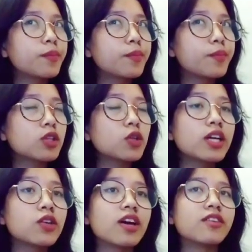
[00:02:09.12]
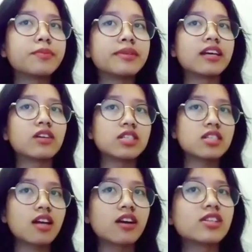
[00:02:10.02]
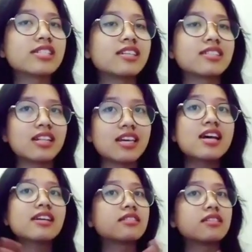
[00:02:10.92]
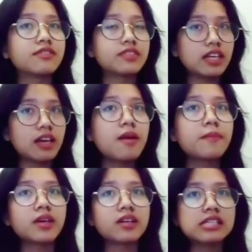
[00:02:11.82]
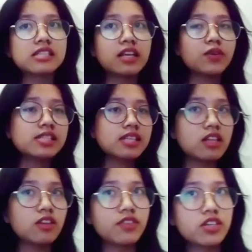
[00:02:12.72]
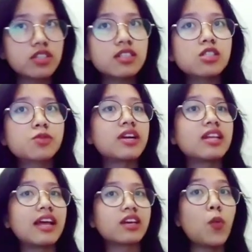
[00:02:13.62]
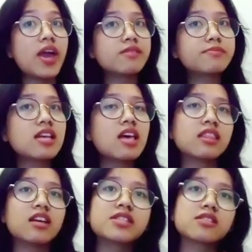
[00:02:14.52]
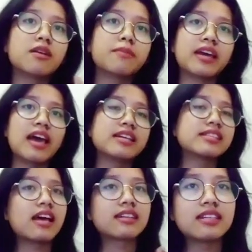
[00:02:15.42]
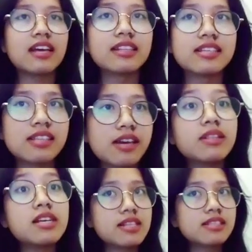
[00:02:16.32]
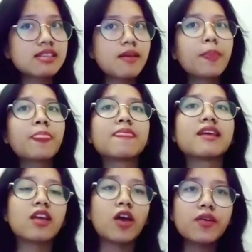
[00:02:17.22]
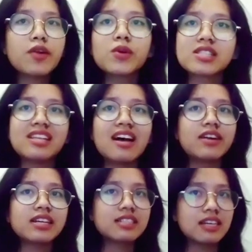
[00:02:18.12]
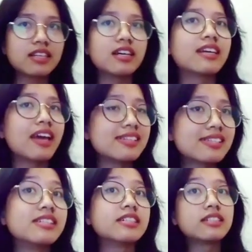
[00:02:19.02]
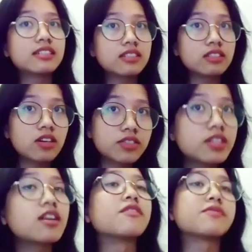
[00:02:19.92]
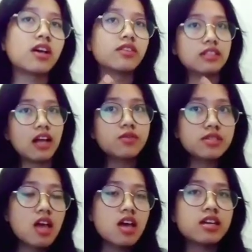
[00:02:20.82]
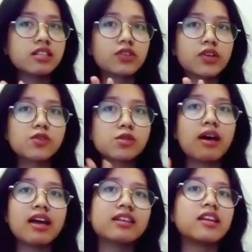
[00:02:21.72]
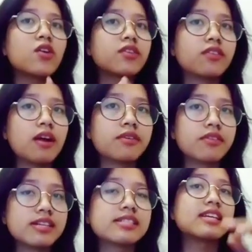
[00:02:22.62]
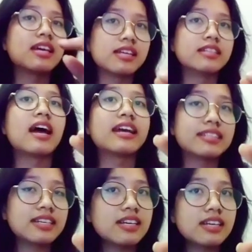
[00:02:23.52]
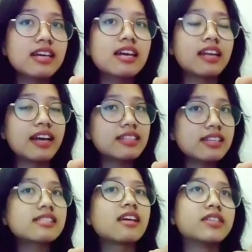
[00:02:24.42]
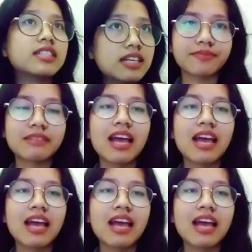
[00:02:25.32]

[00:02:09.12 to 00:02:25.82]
Proto-Indo-European languages are constantly shifting because linguistic innovation spread like waves, never stopping at exactly the same limits. The theory was directed against the doctrine of sound laws introduced by the neo-grammarians in 1970.